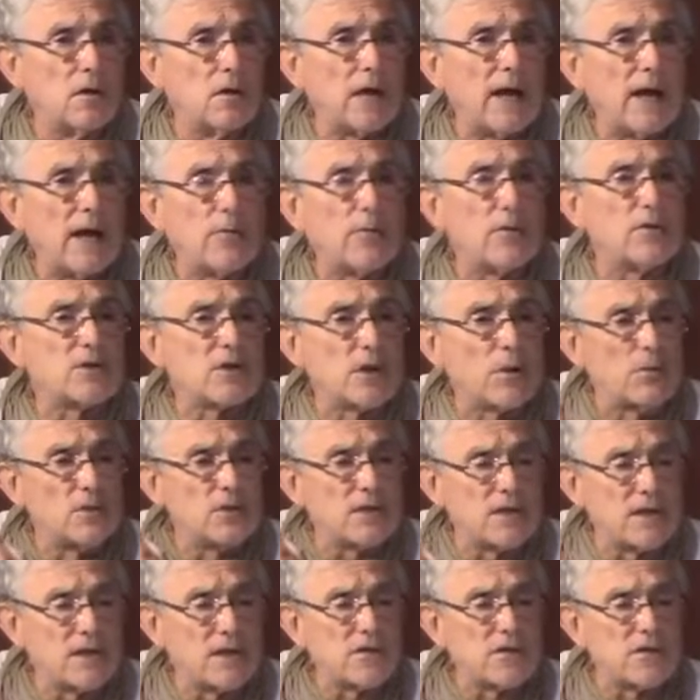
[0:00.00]
And when someone
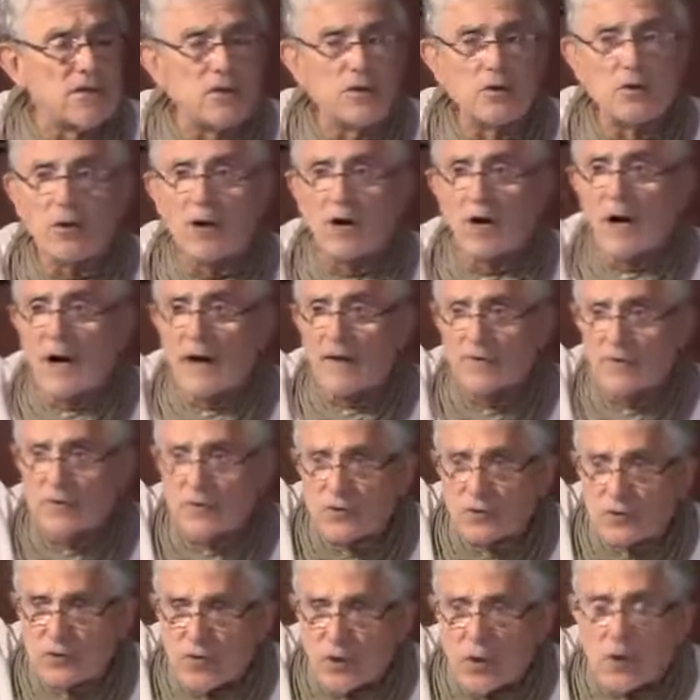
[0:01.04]
says to you, have you
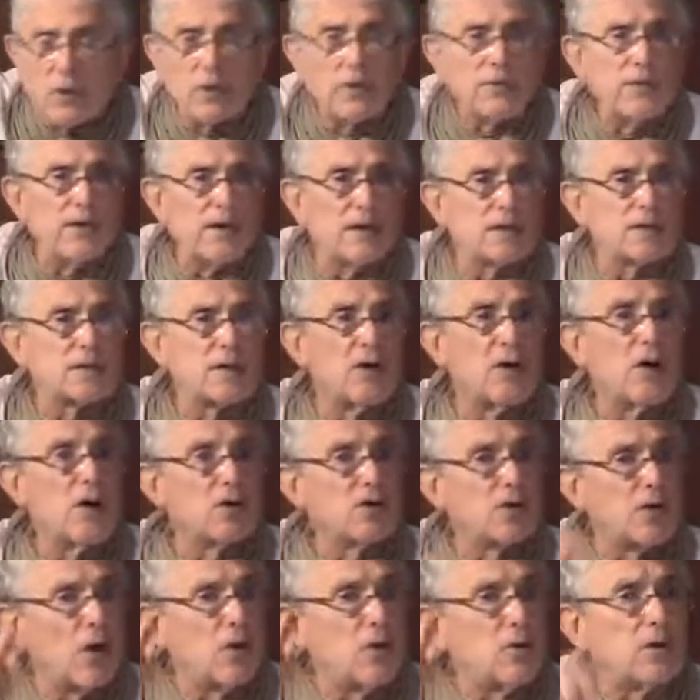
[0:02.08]
stolen this?
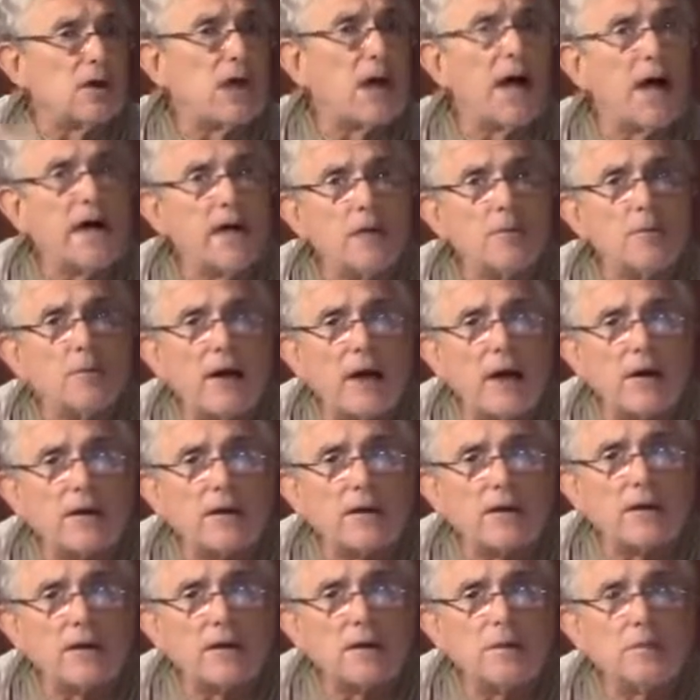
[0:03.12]
Don't lie about it,
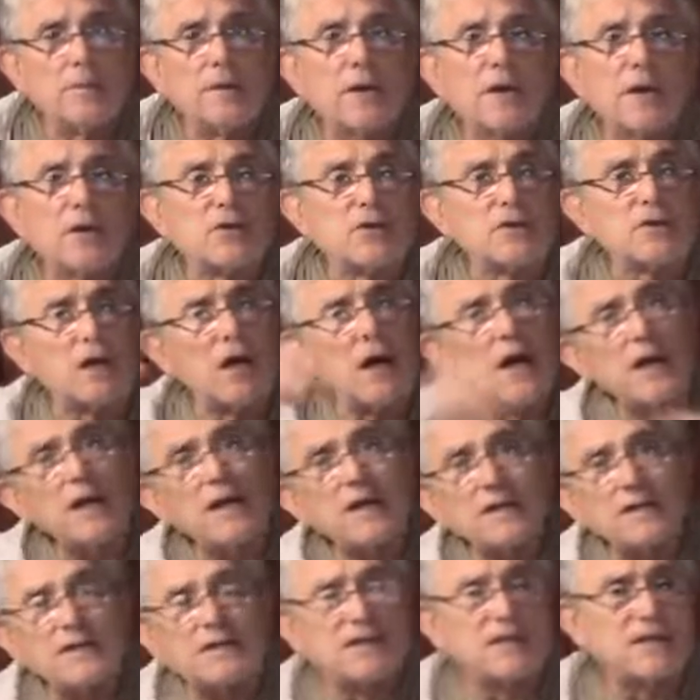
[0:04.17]
because
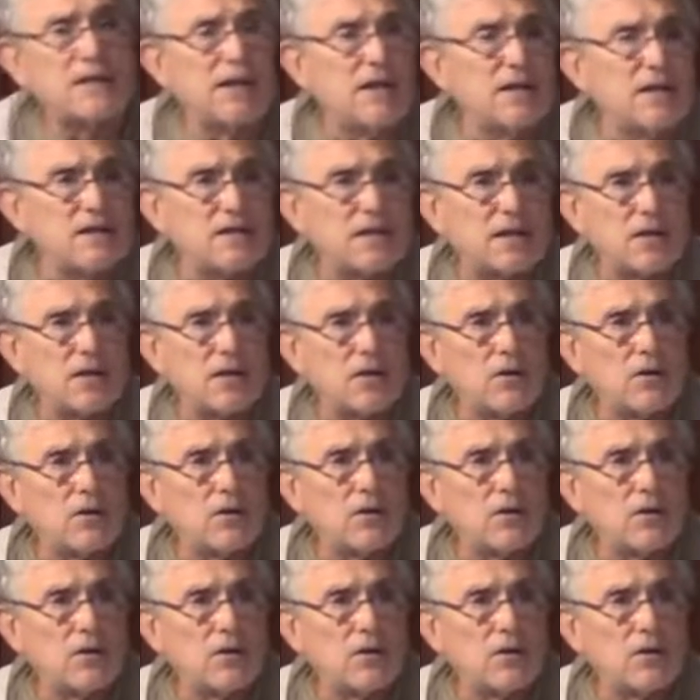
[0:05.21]
God sees it.